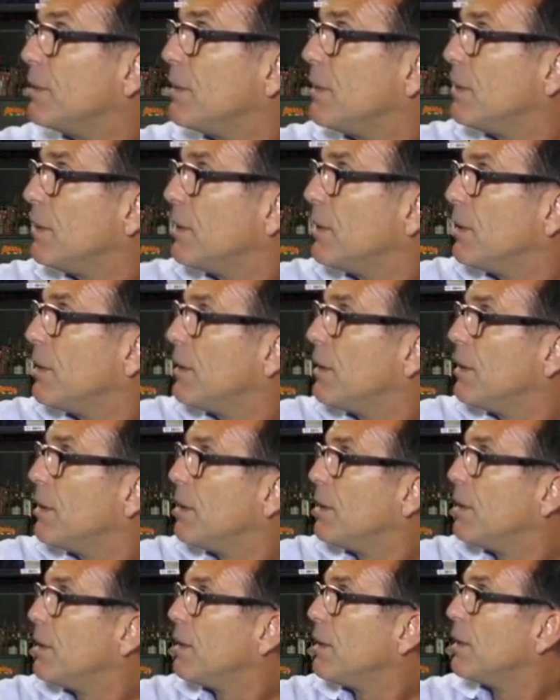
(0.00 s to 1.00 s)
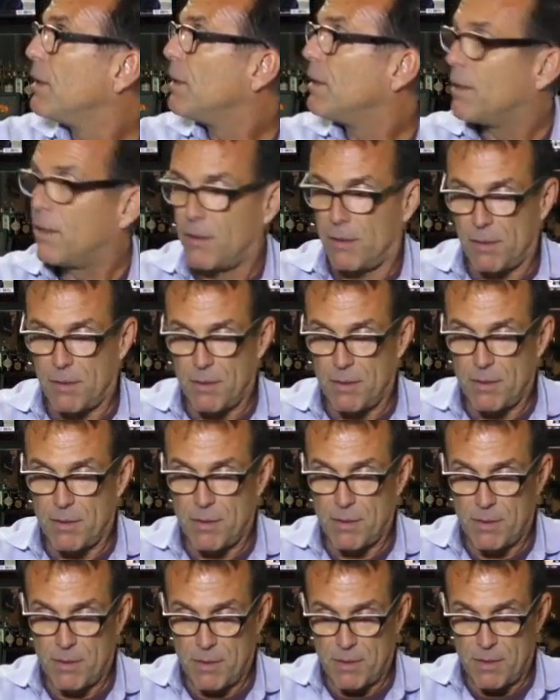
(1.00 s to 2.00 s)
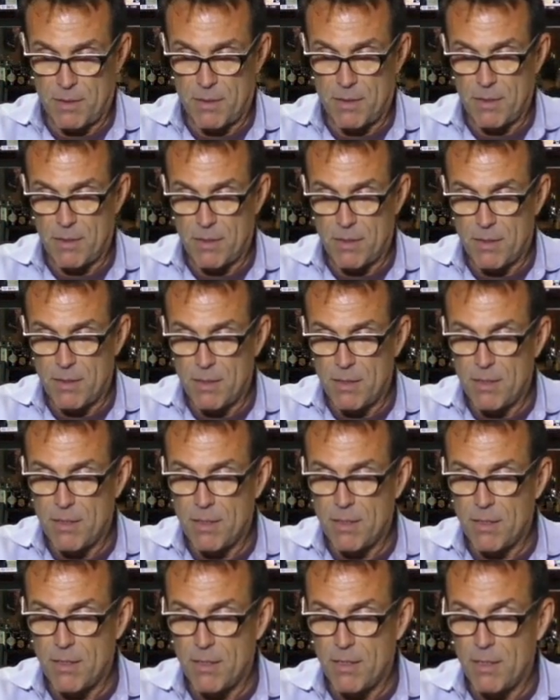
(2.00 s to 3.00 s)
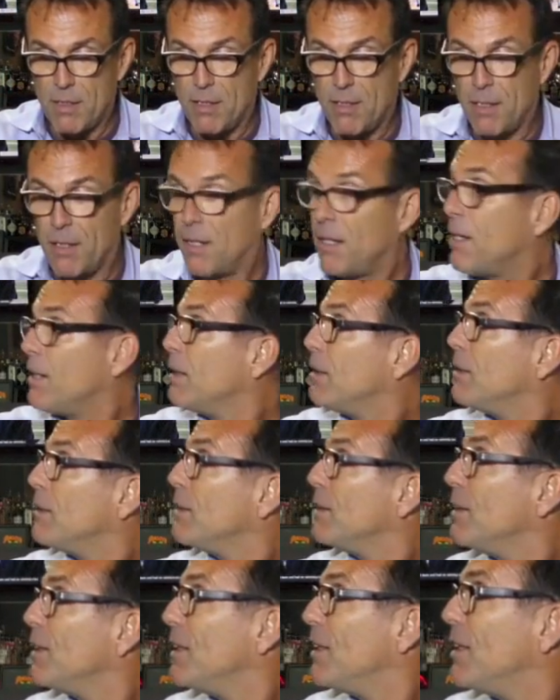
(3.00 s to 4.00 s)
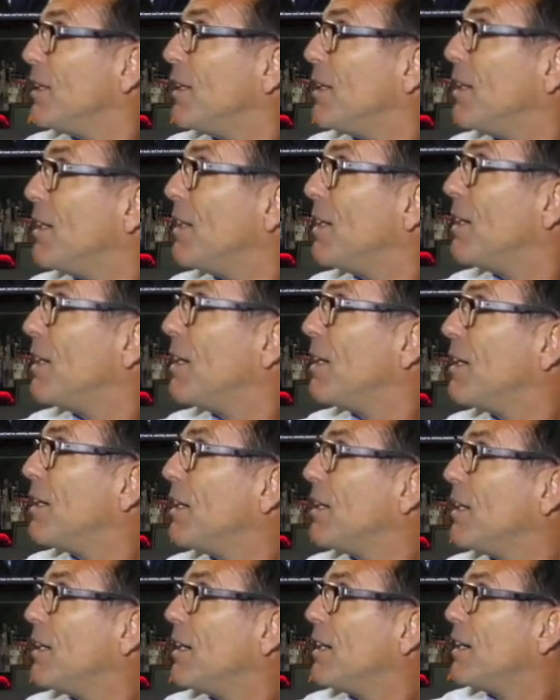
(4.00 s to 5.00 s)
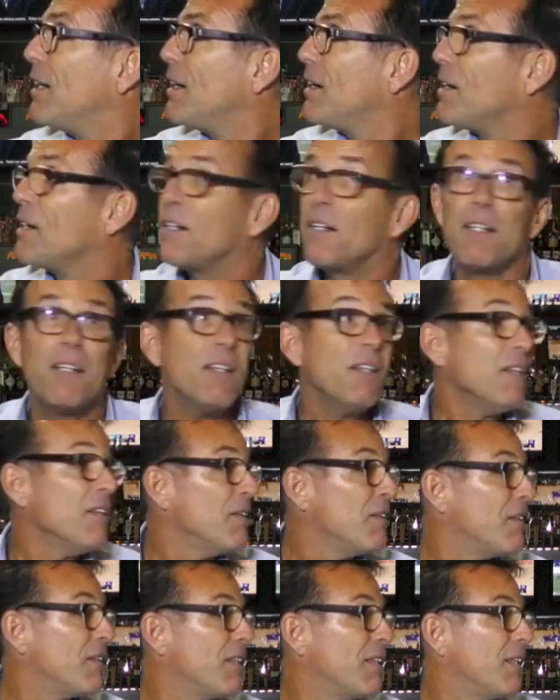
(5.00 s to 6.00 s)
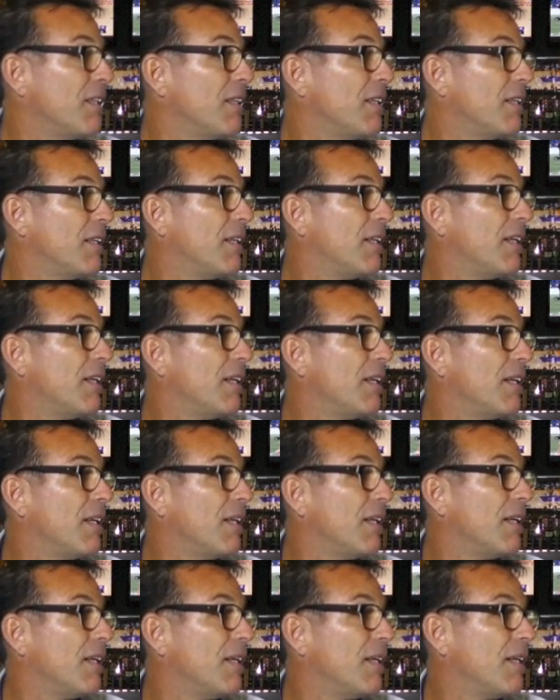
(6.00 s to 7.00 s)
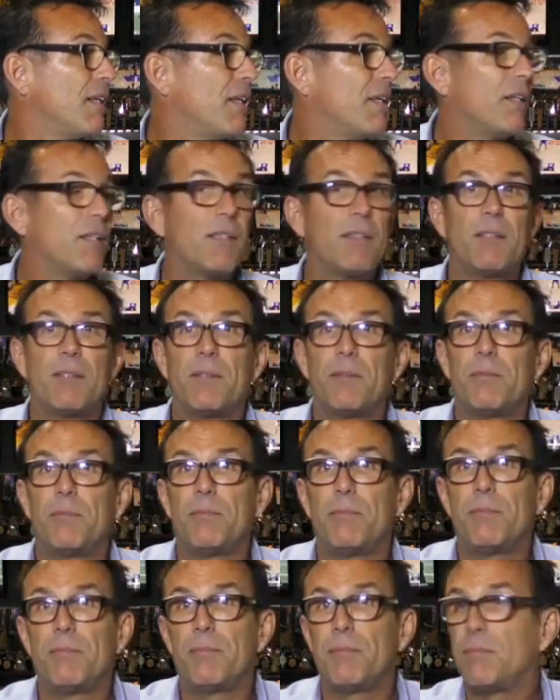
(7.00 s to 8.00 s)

No words are spoken by the person on screen.